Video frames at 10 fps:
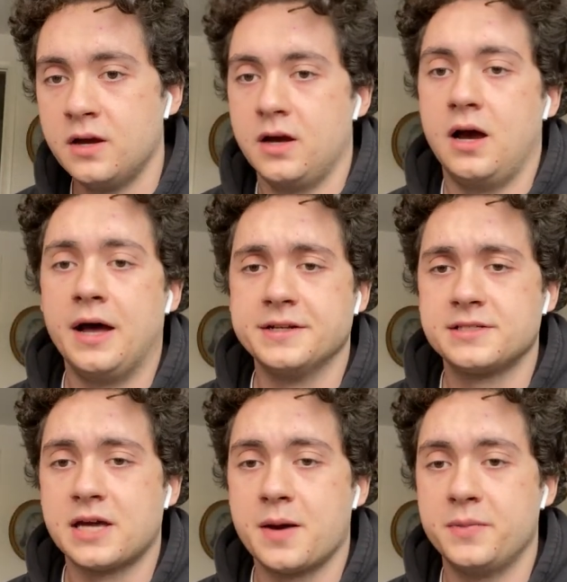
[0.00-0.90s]
on this
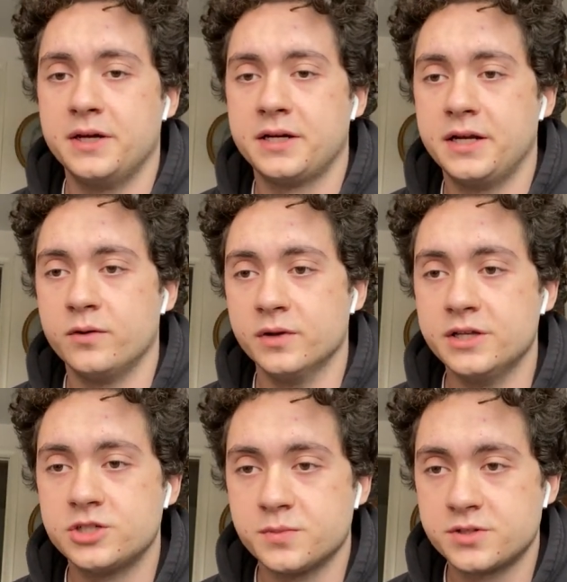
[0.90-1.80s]
topic, and it
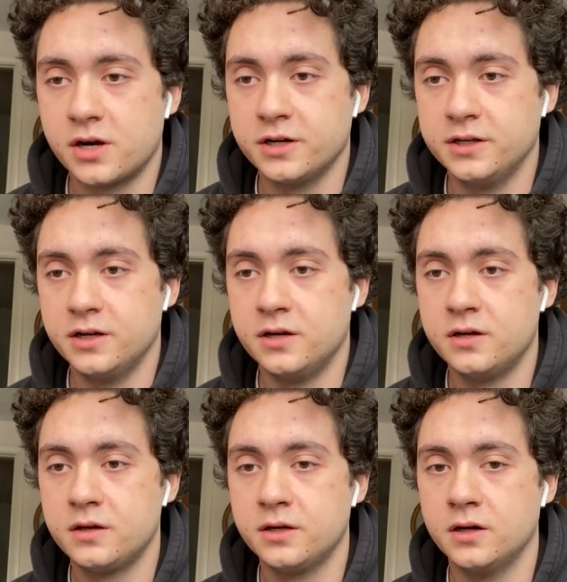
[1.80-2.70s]
really jump-started,
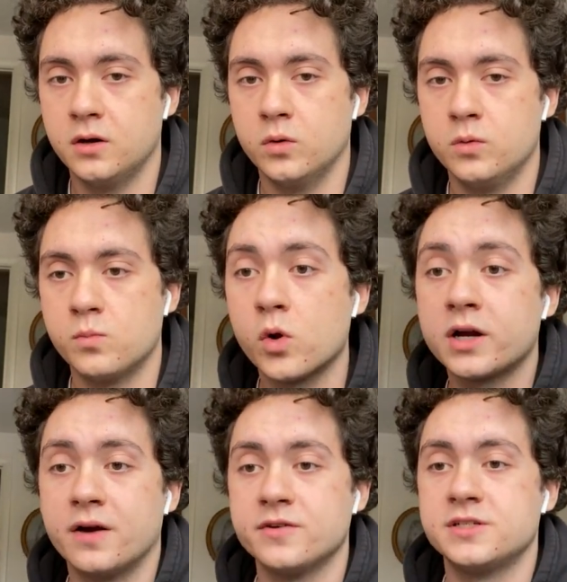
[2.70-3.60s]
more
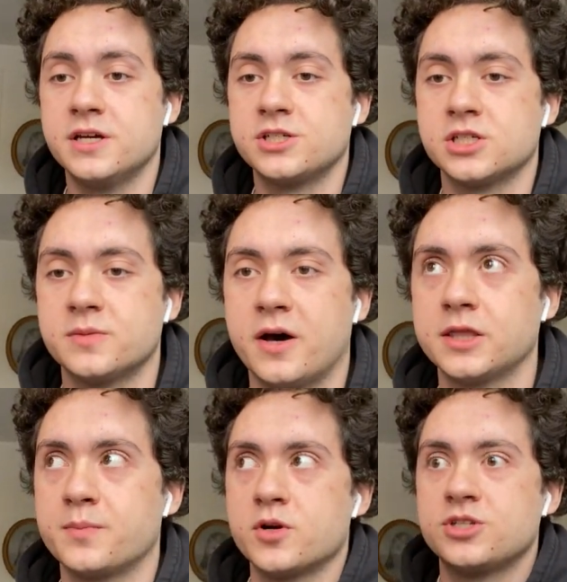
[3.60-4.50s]
conversations about
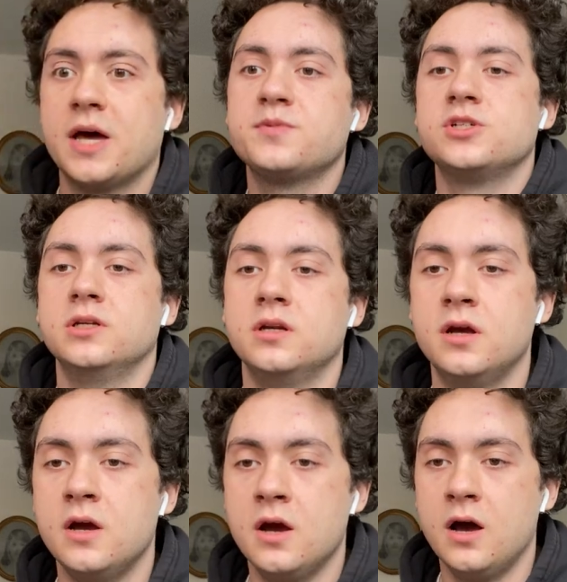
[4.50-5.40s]
the perception
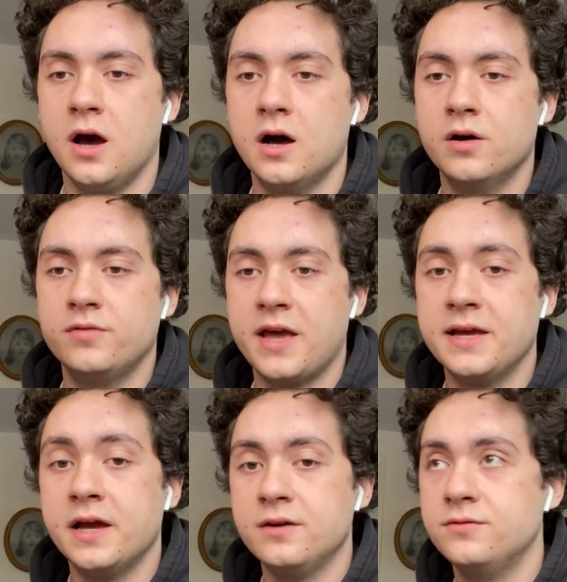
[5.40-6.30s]
of
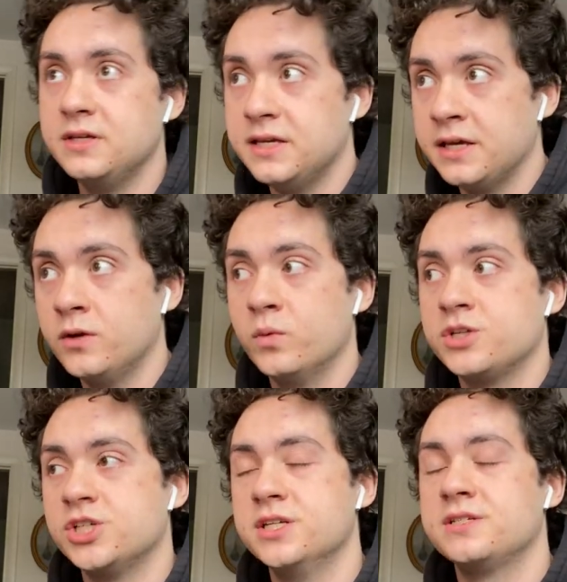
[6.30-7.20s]
AAVE,
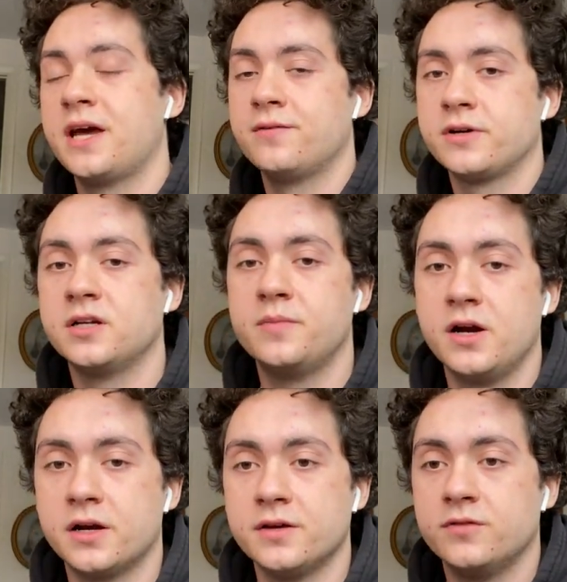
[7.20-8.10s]
which is African
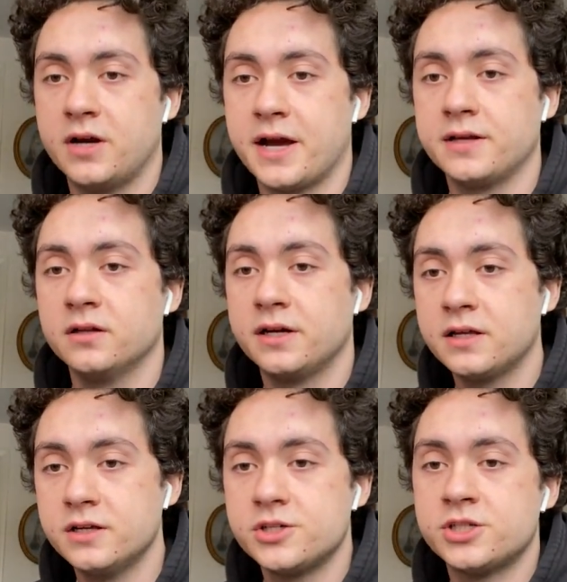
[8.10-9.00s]
American Vernacular
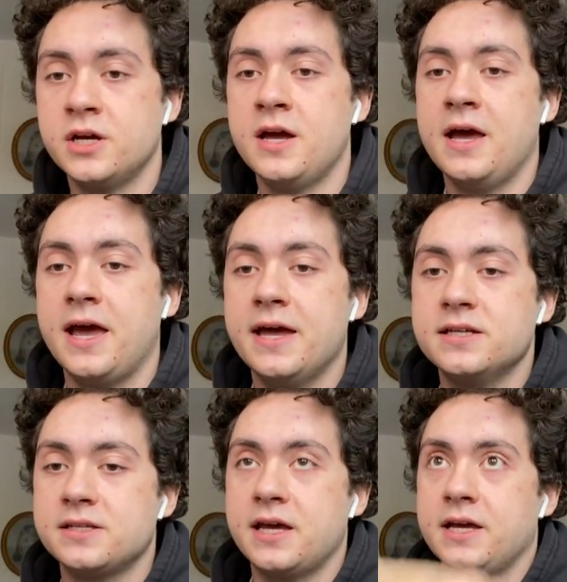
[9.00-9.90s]
English,
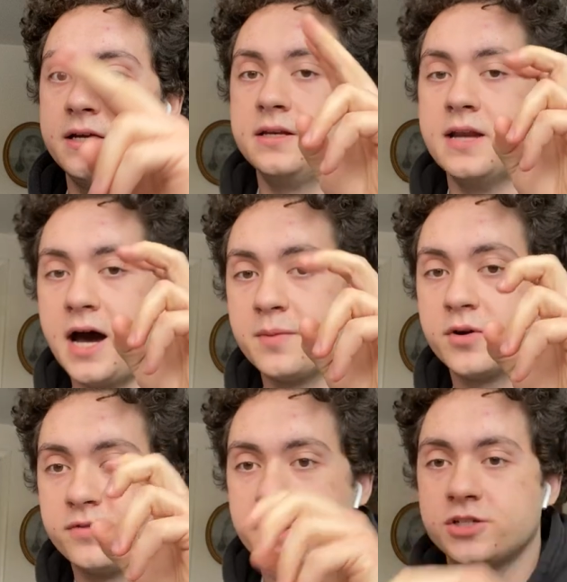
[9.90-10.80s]
as a
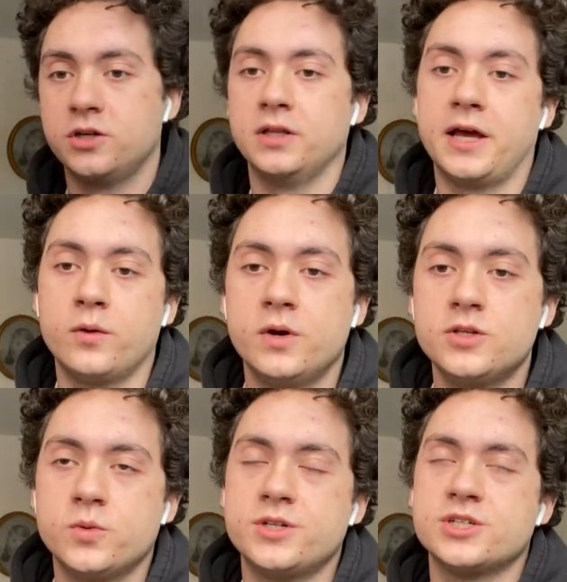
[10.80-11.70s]
non-professional
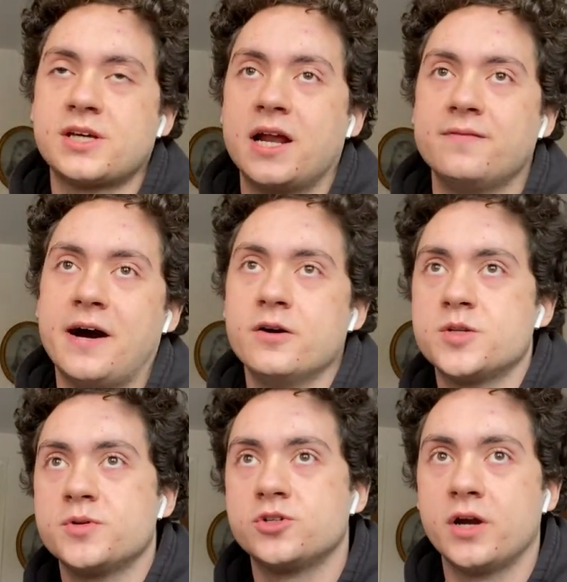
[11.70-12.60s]
language, which is kind of how
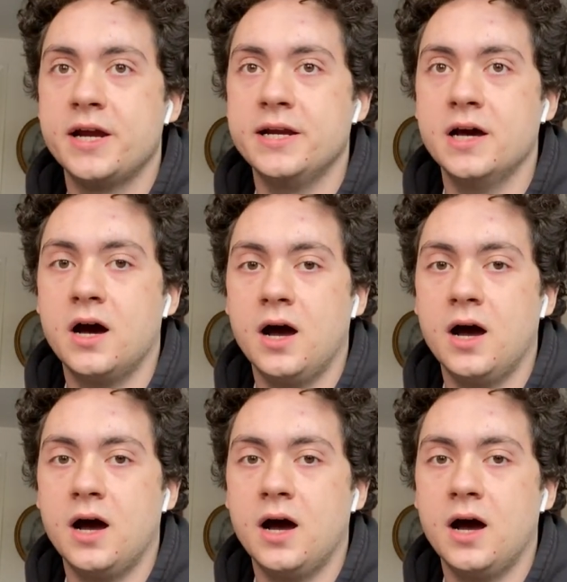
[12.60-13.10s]
it's portrayed